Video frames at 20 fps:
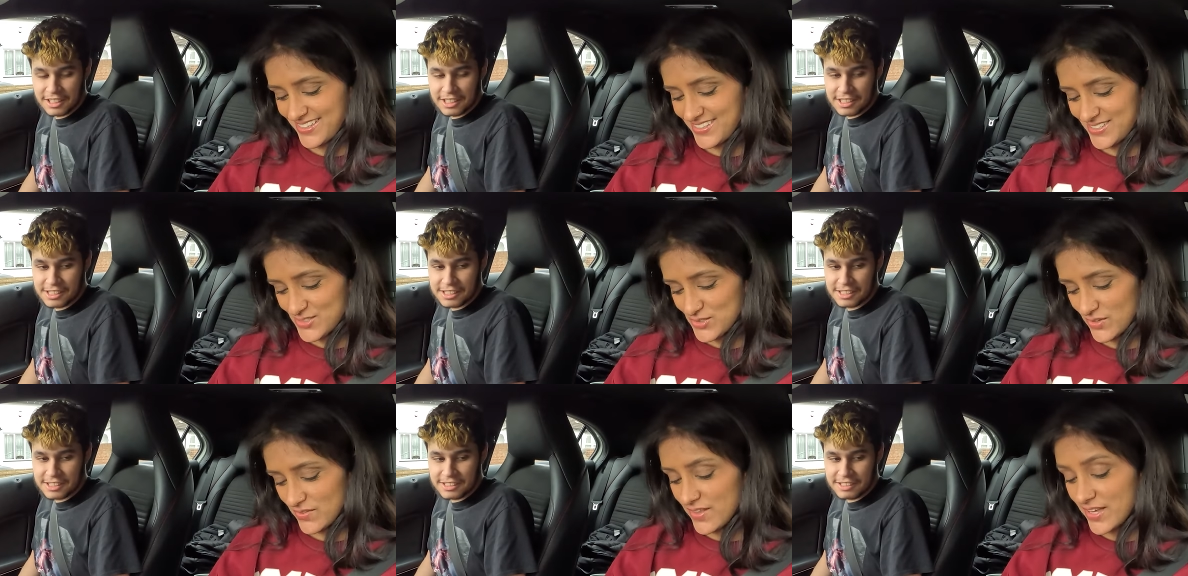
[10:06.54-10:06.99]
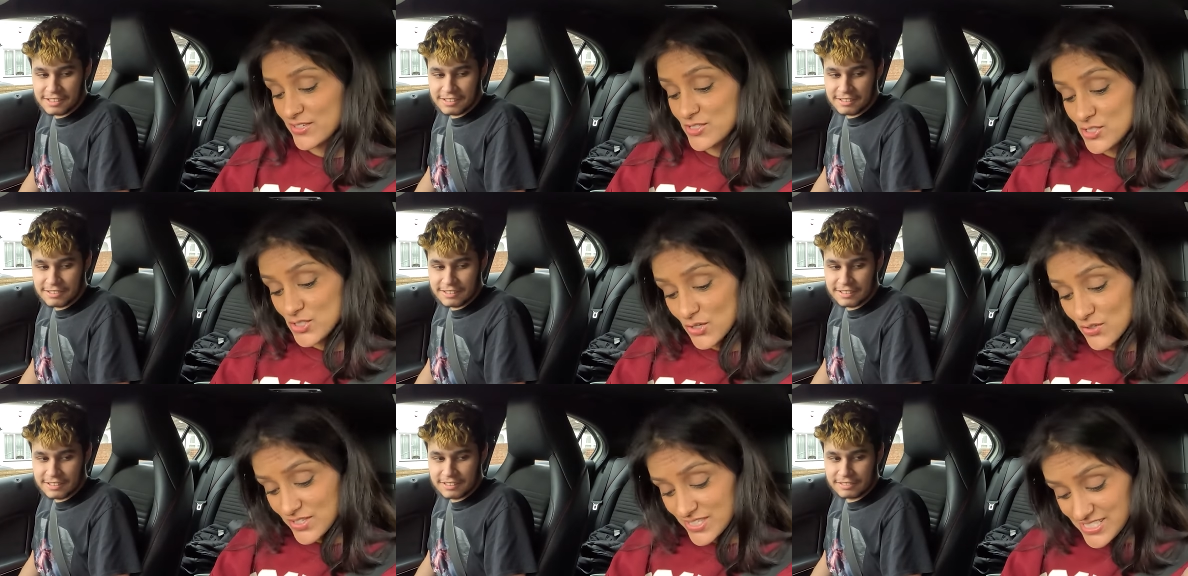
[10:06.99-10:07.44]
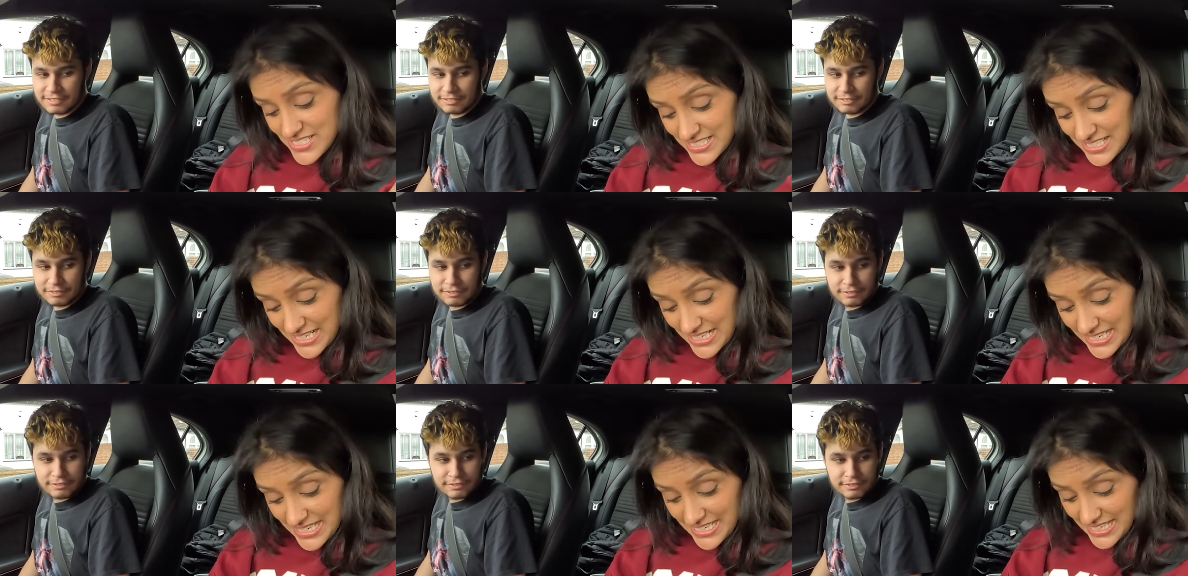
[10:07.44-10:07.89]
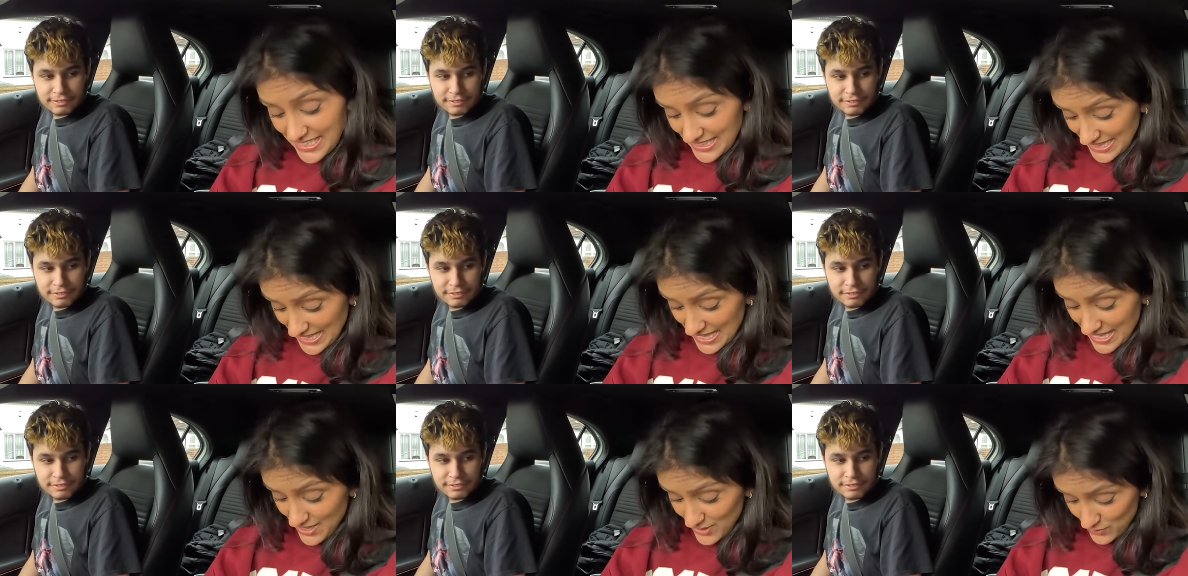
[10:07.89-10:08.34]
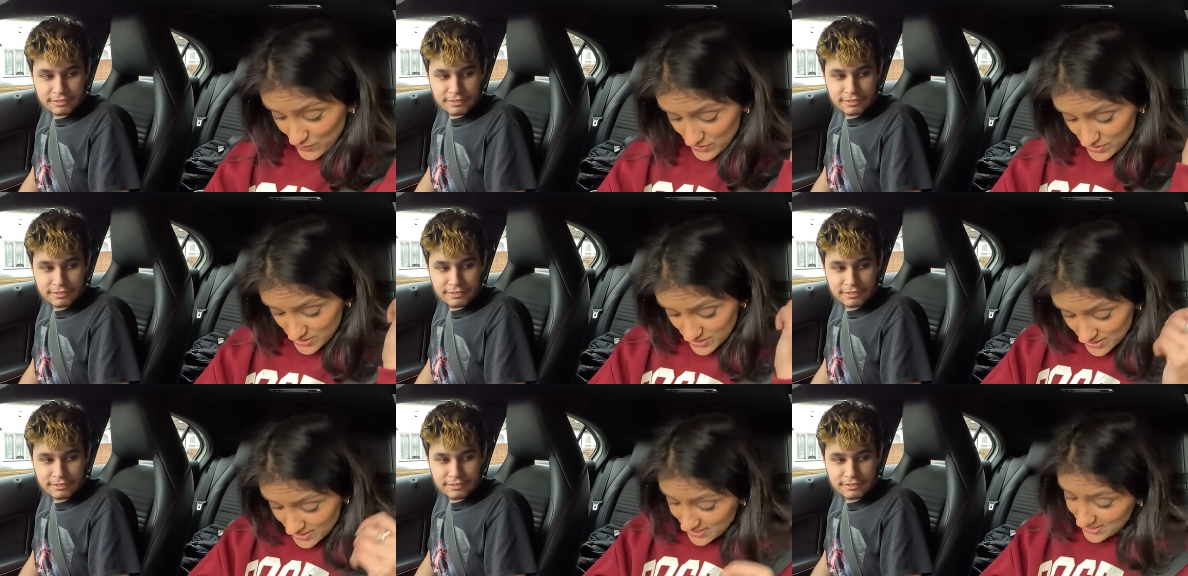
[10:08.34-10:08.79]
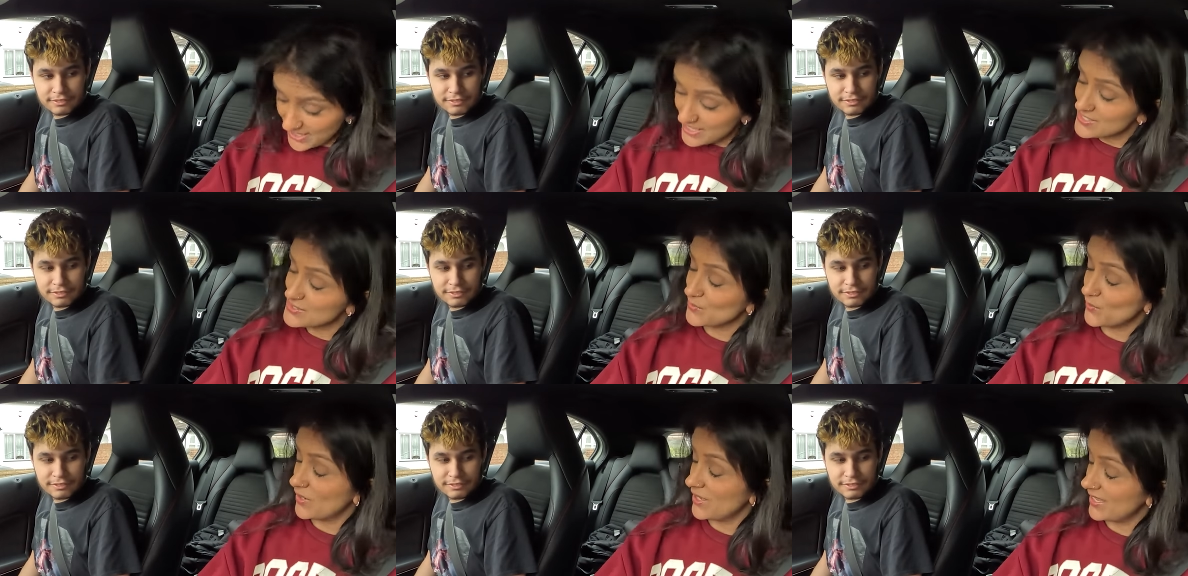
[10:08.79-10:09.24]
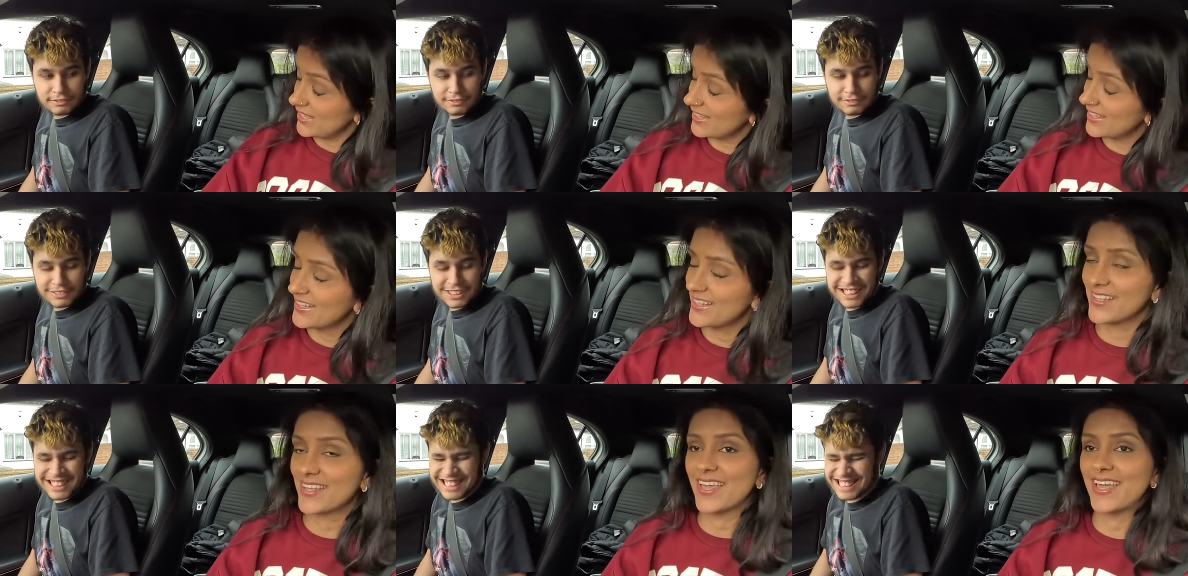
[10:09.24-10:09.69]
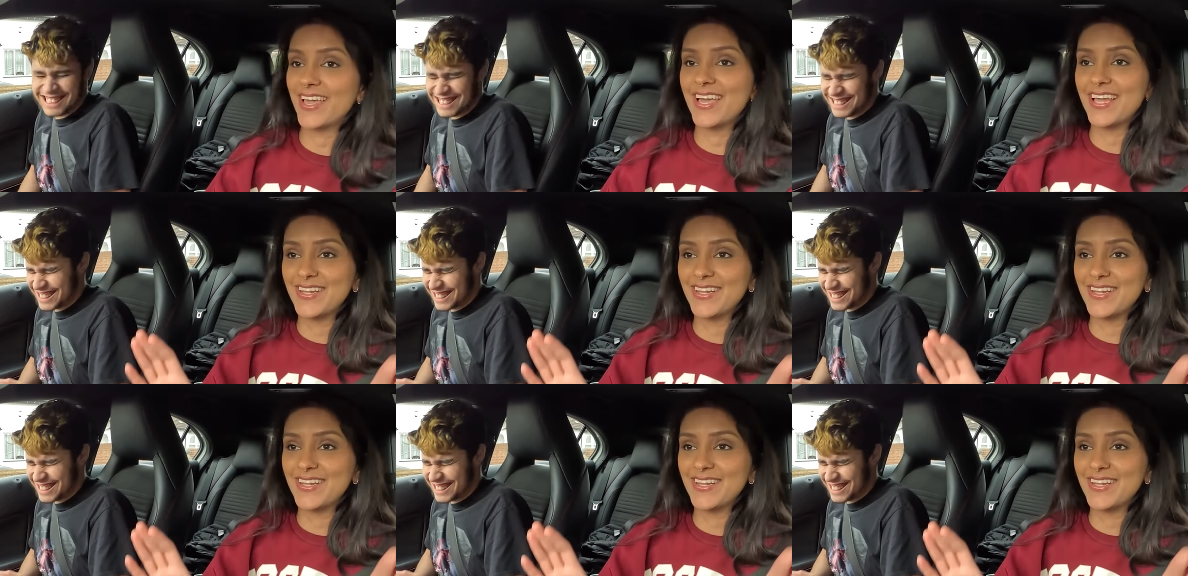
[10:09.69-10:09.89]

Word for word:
Speaker 1: It's not nice. You know, this is cleaning in the house. That's why. Okay,